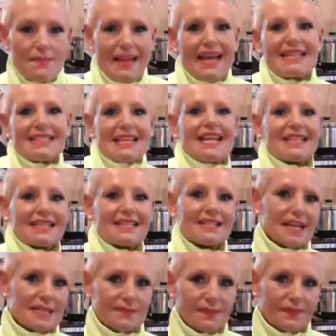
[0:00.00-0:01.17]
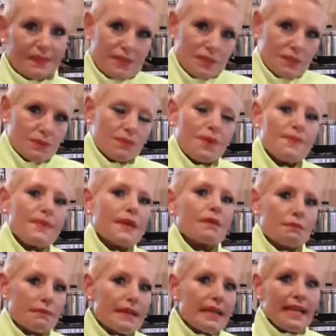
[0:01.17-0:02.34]
but as an exercise professional, would it be a
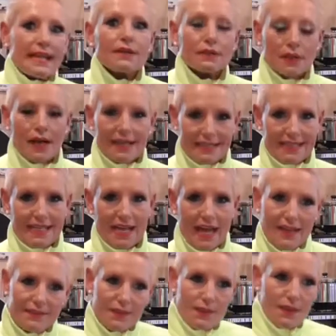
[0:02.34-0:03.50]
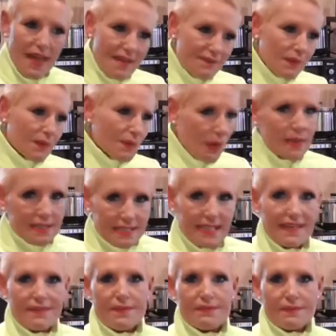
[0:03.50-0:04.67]
really good idea if you ever want to
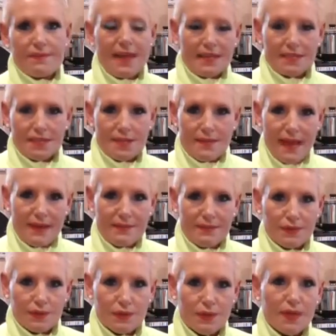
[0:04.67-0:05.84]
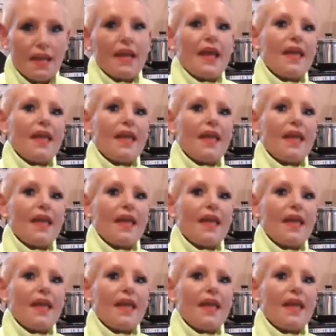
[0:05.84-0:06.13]
give information about food